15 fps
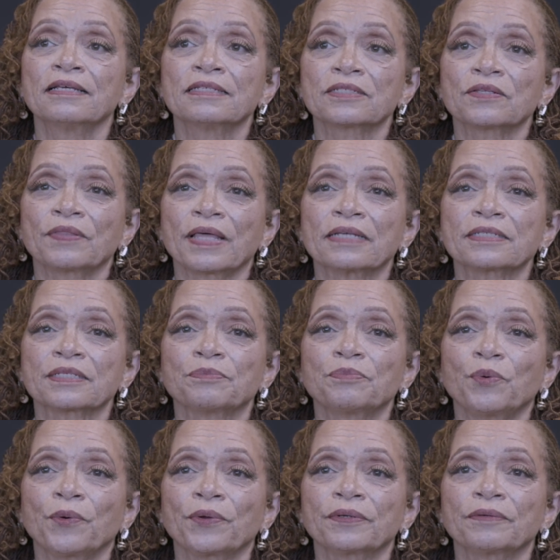So that's
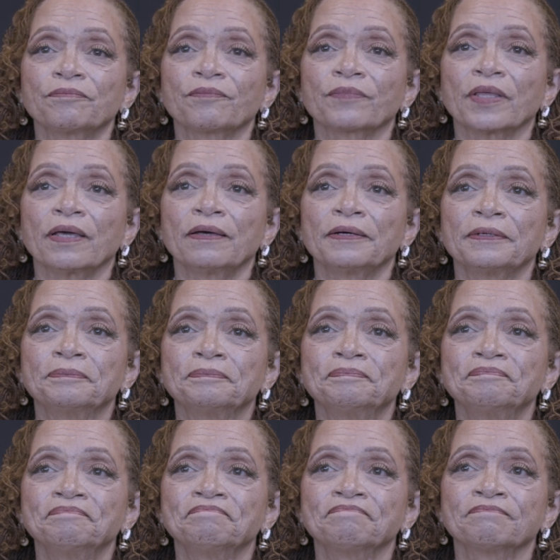important.
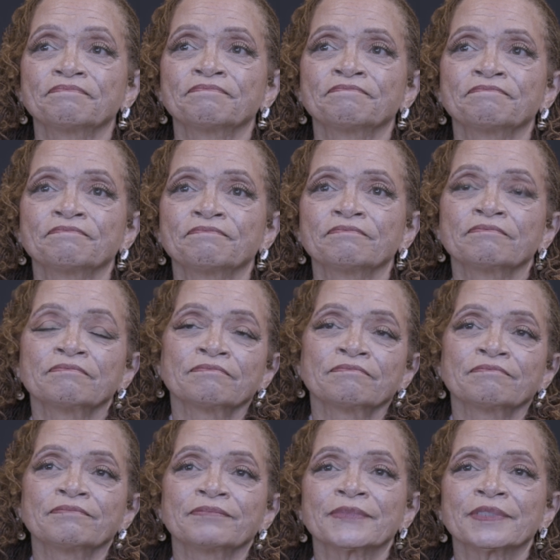
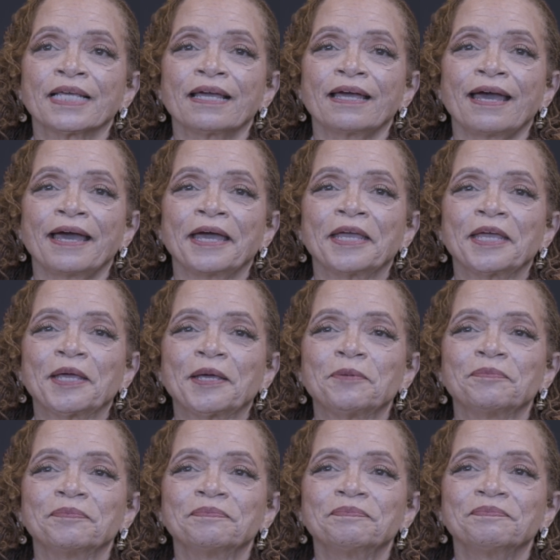I
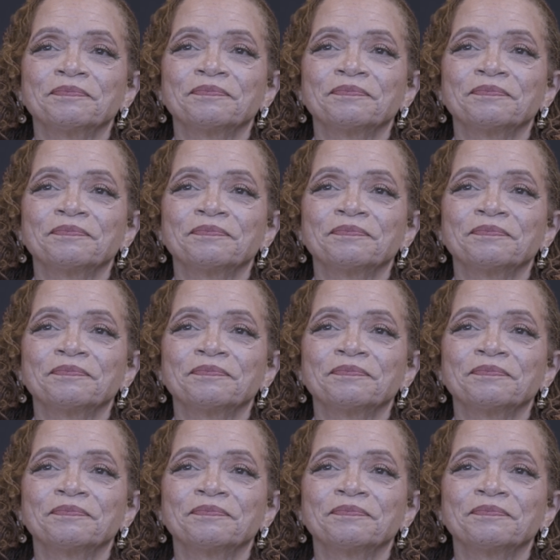am